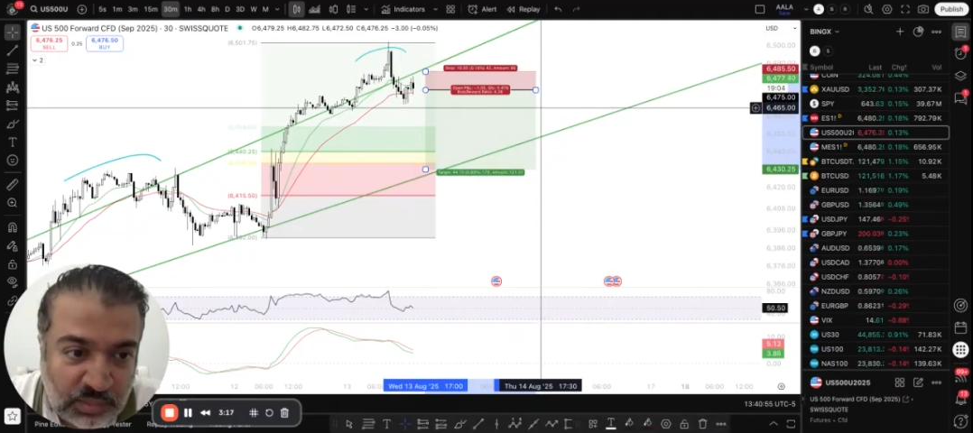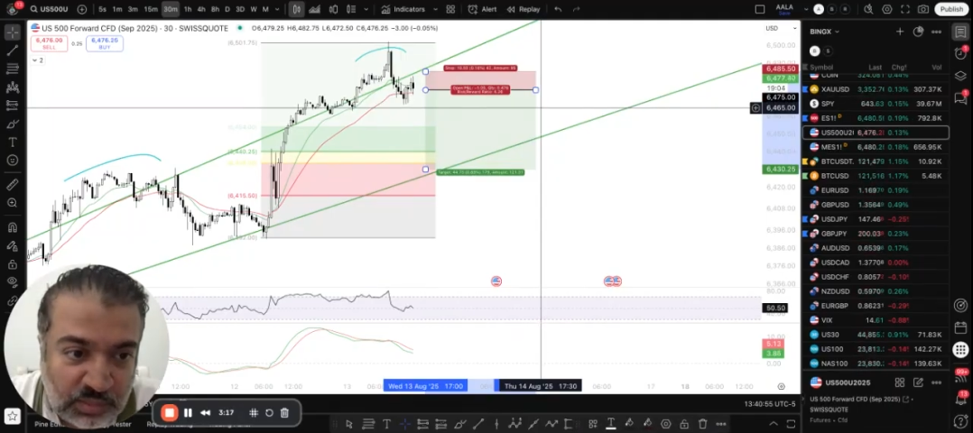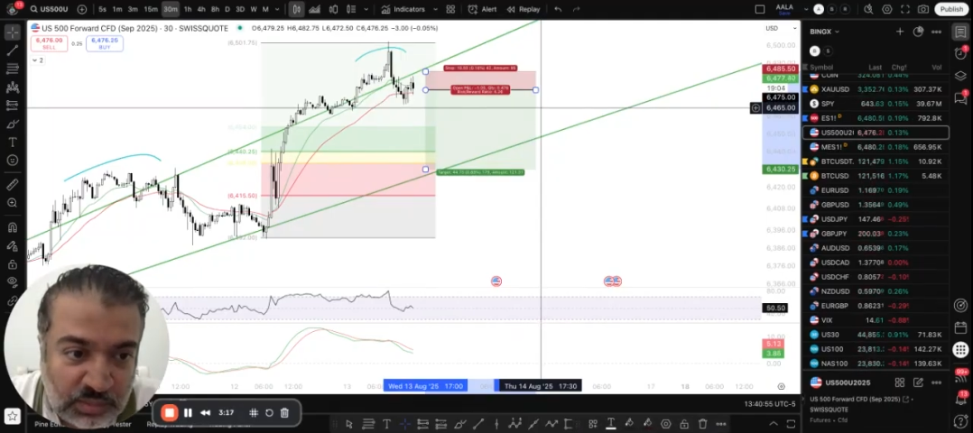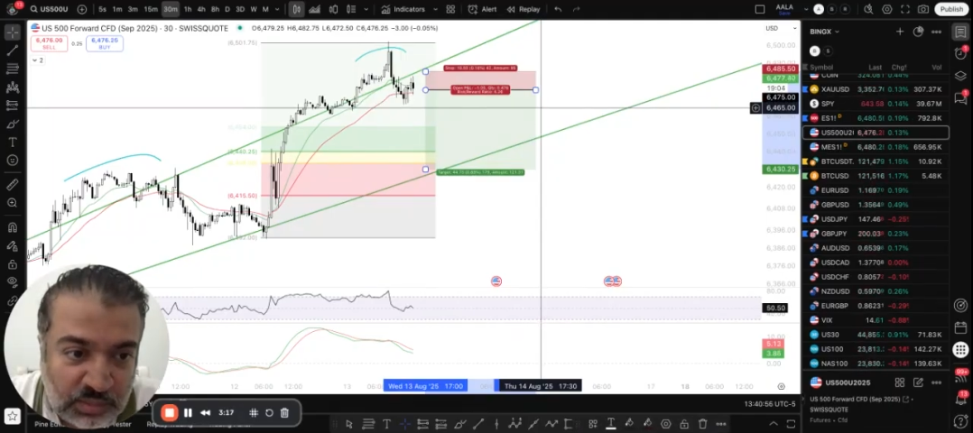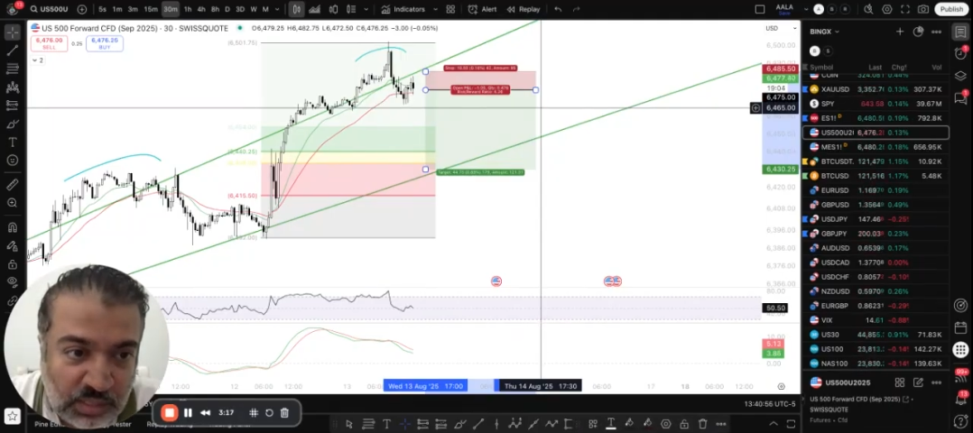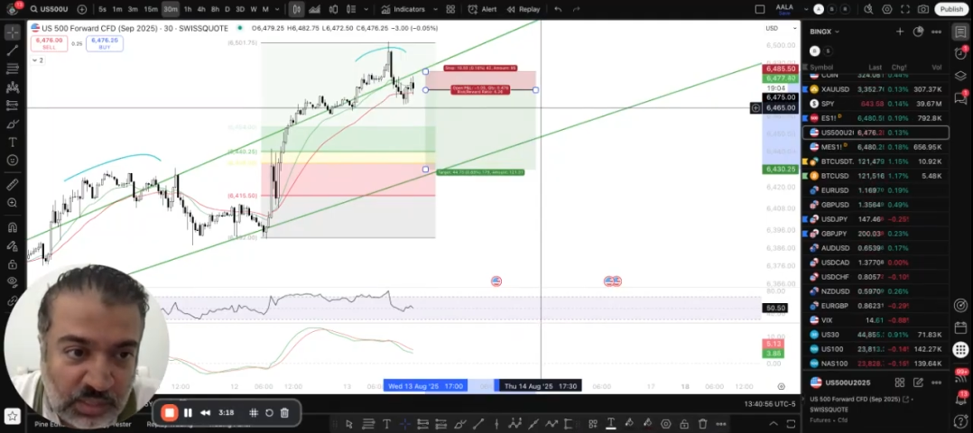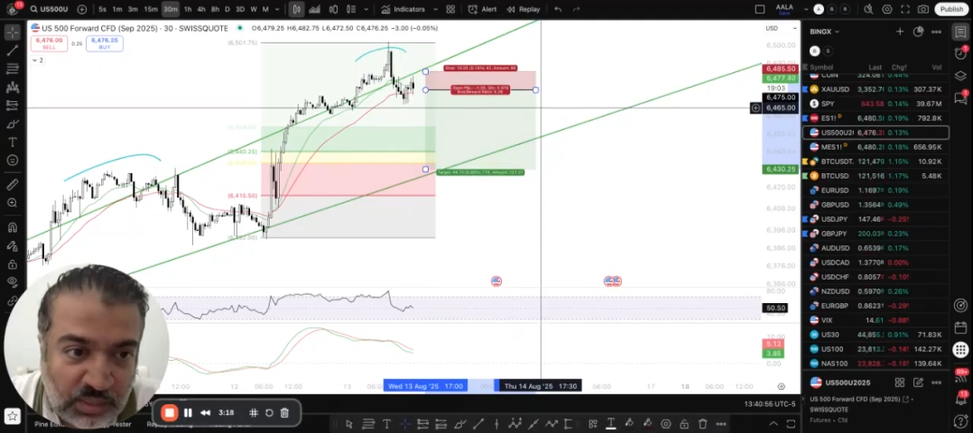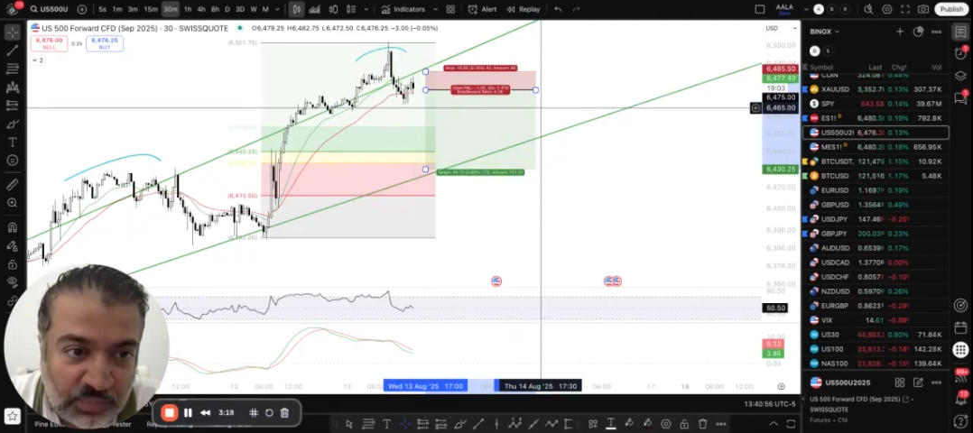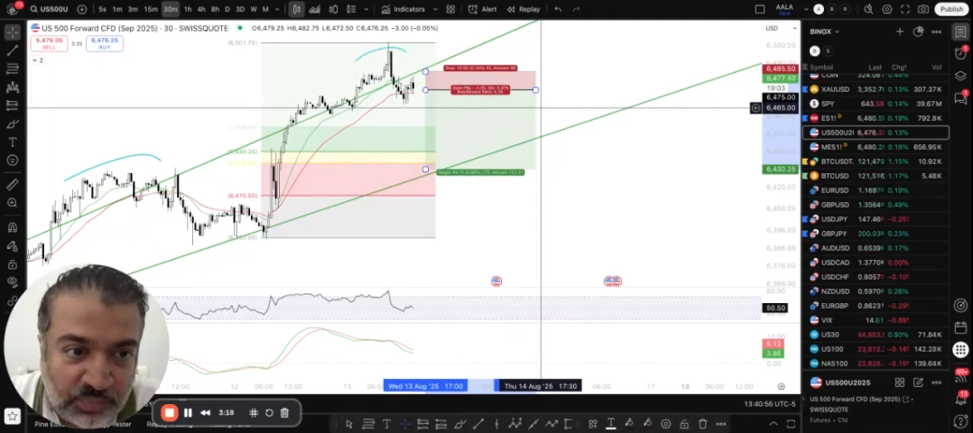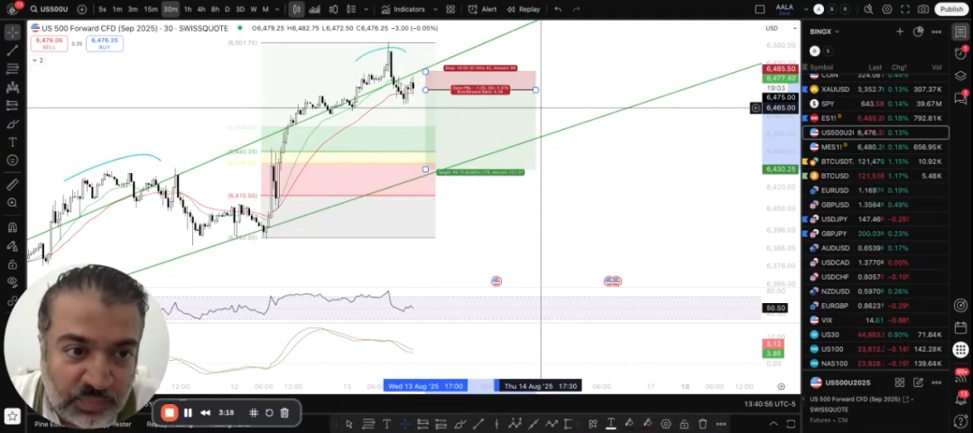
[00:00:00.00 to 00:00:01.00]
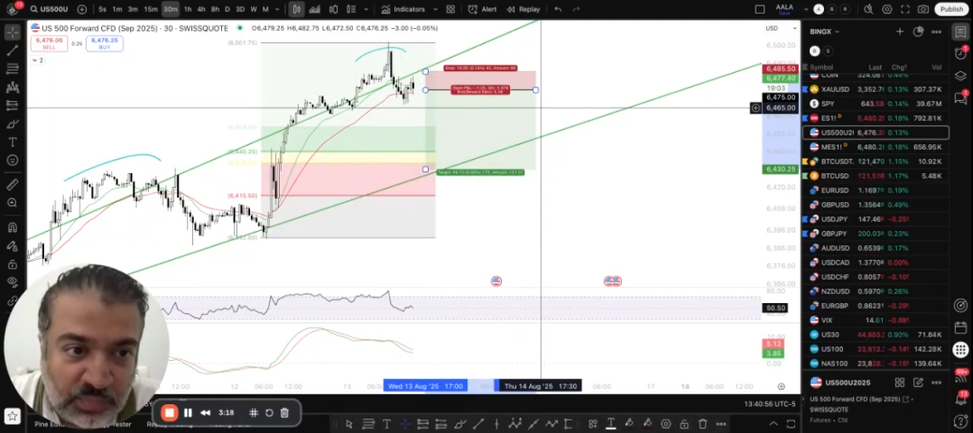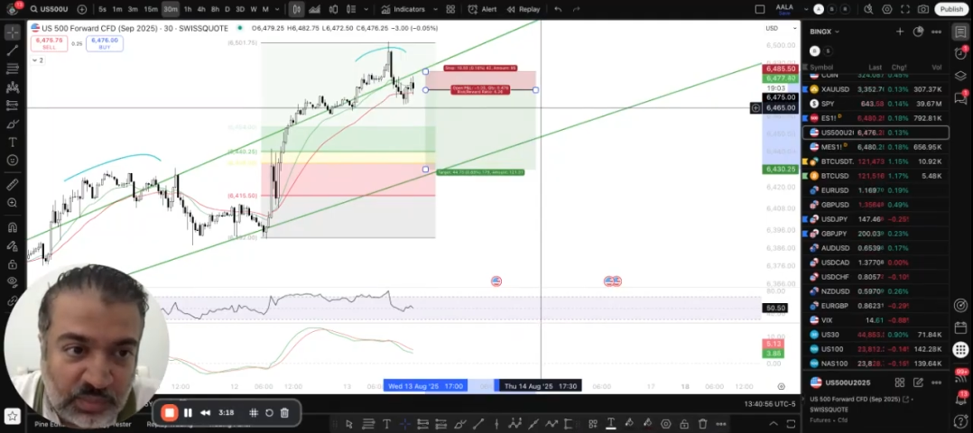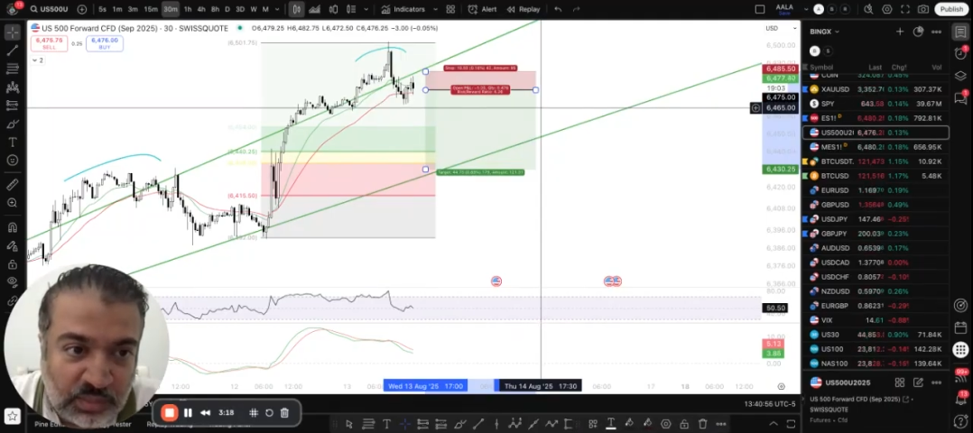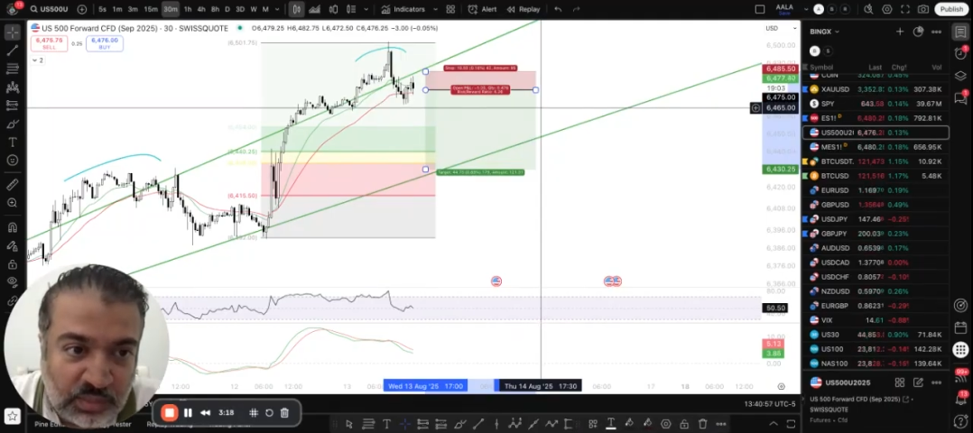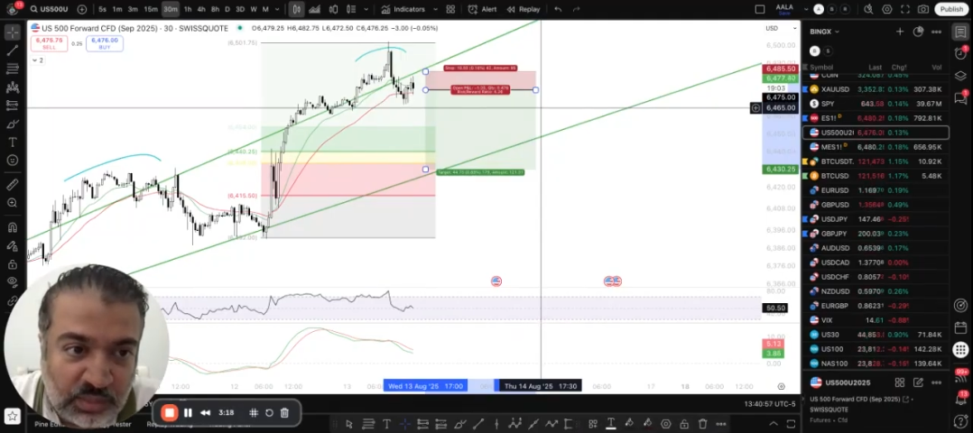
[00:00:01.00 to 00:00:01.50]
sell,
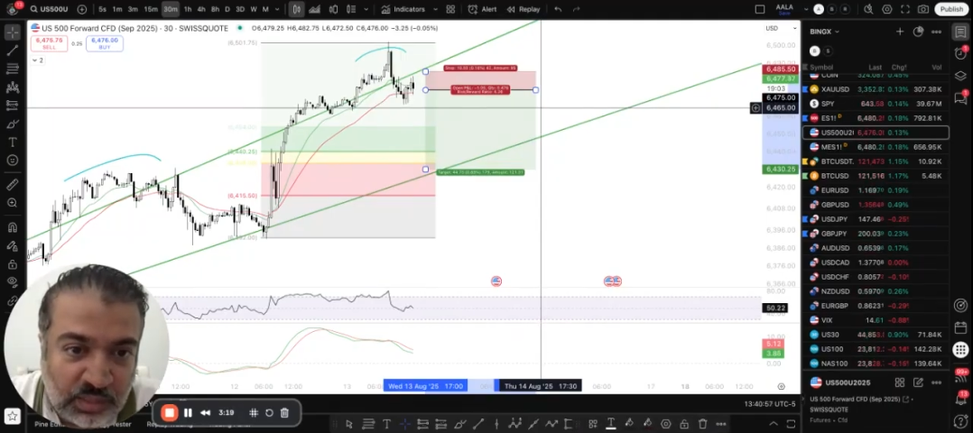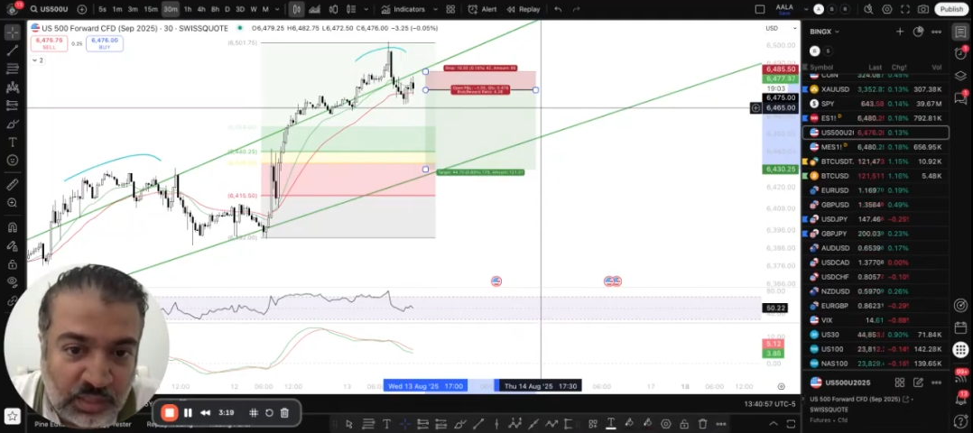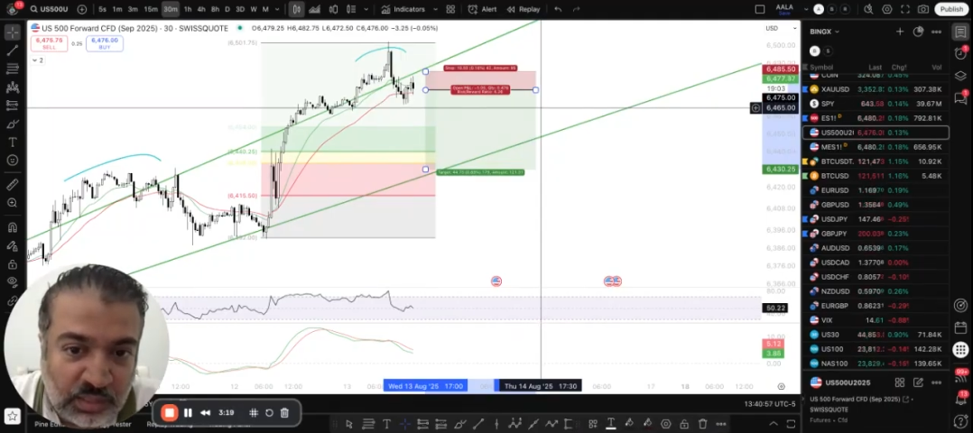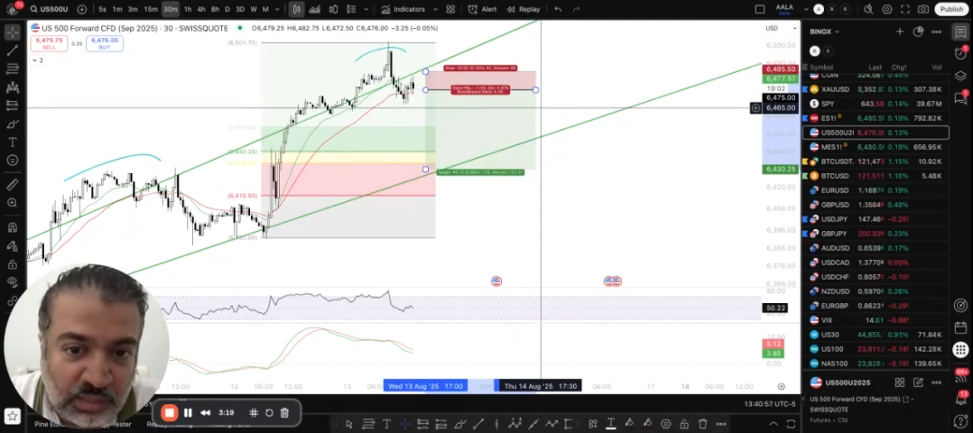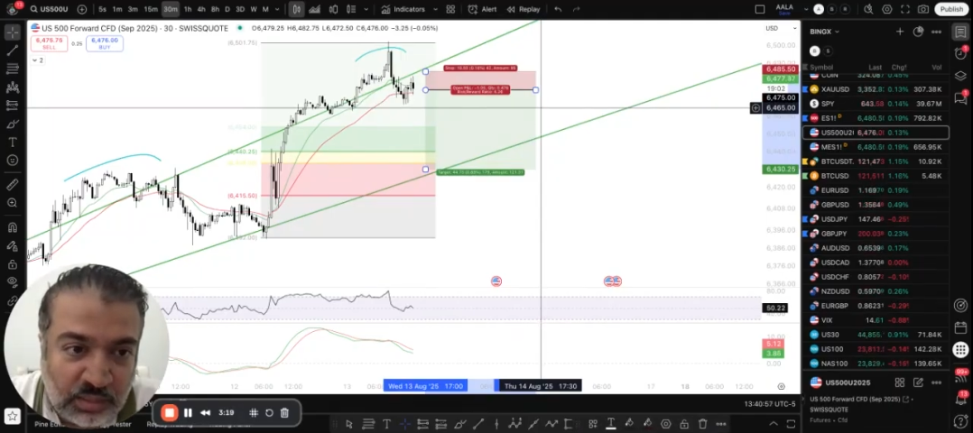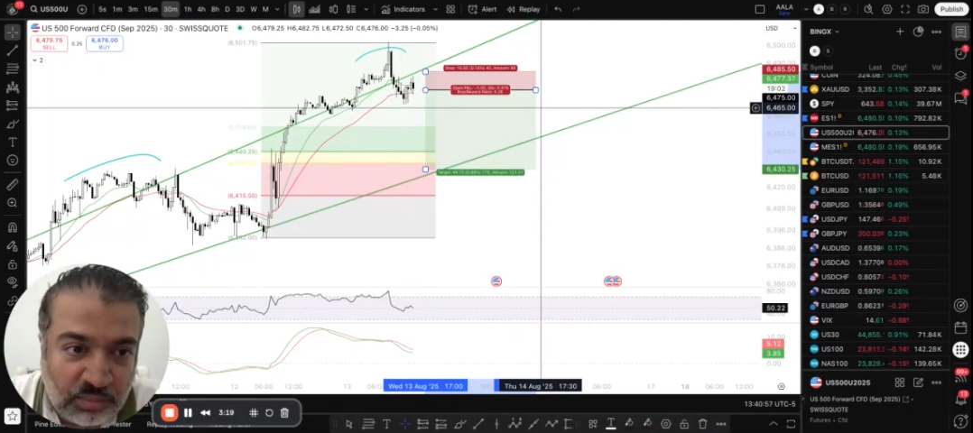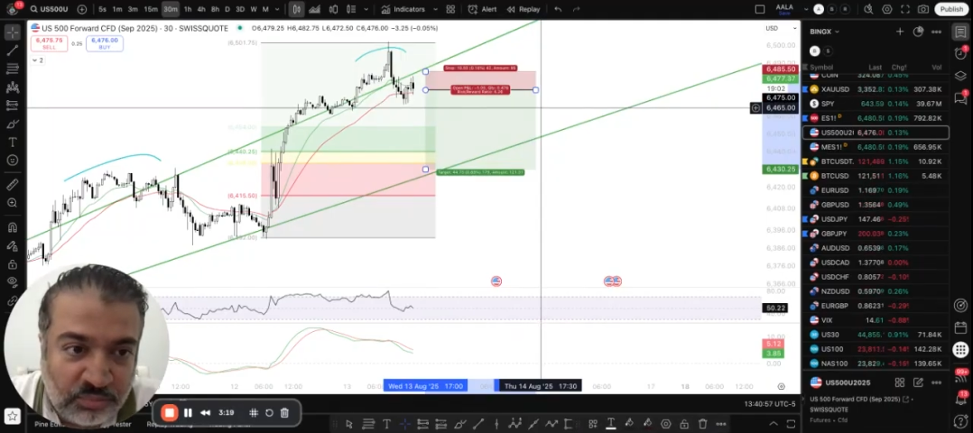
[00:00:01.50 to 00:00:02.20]
and